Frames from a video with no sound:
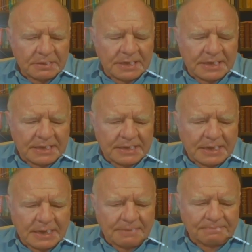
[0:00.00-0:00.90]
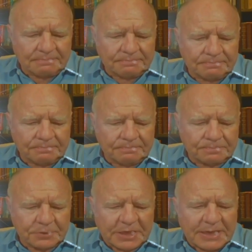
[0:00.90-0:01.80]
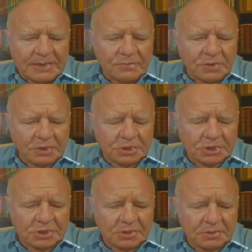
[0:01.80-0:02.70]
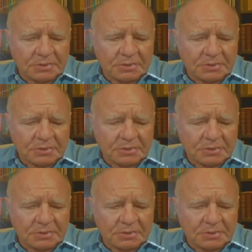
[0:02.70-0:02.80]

they uh, brainwashed